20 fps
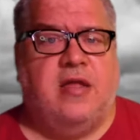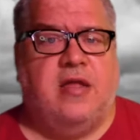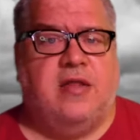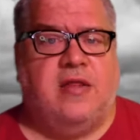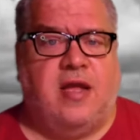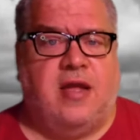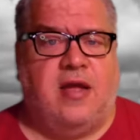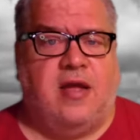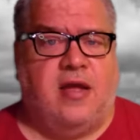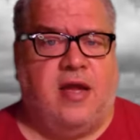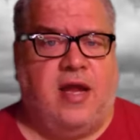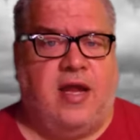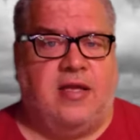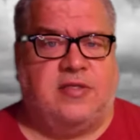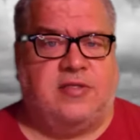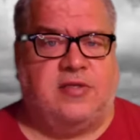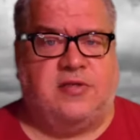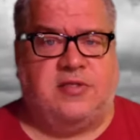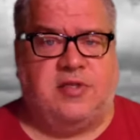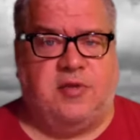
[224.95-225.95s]
The
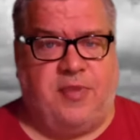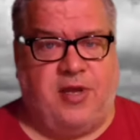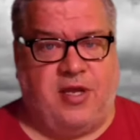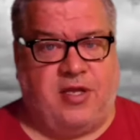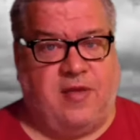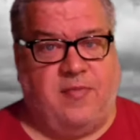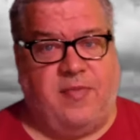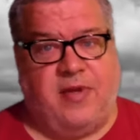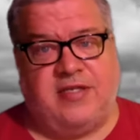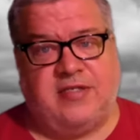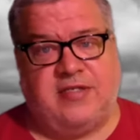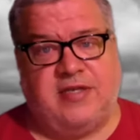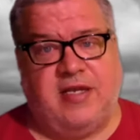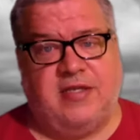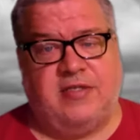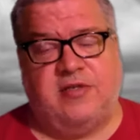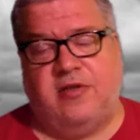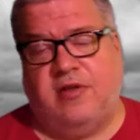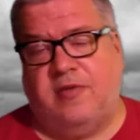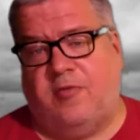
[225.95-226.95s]
answers, you pick the best
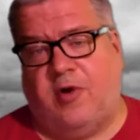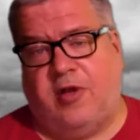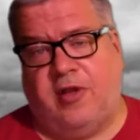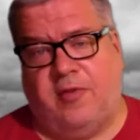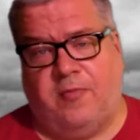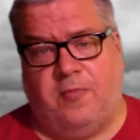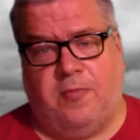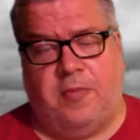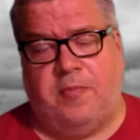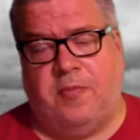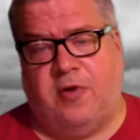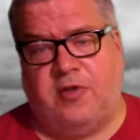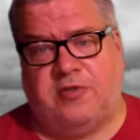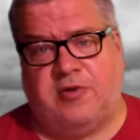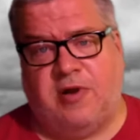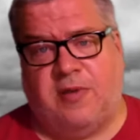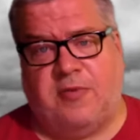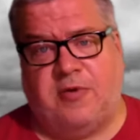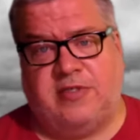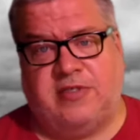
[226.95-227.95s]
answer, the one that most
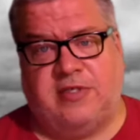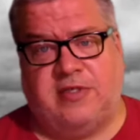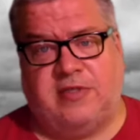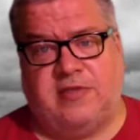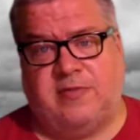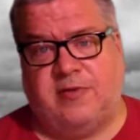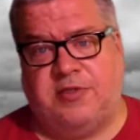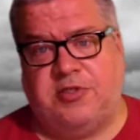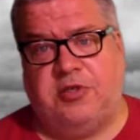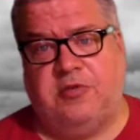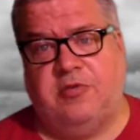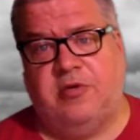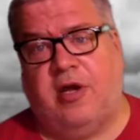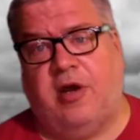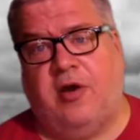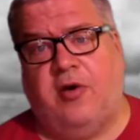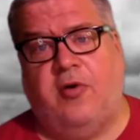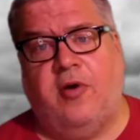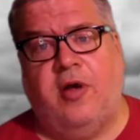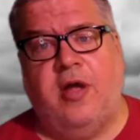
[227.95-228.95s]
represents what you
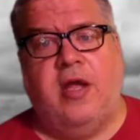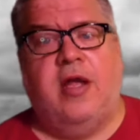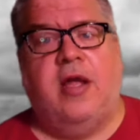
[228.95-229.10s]
know,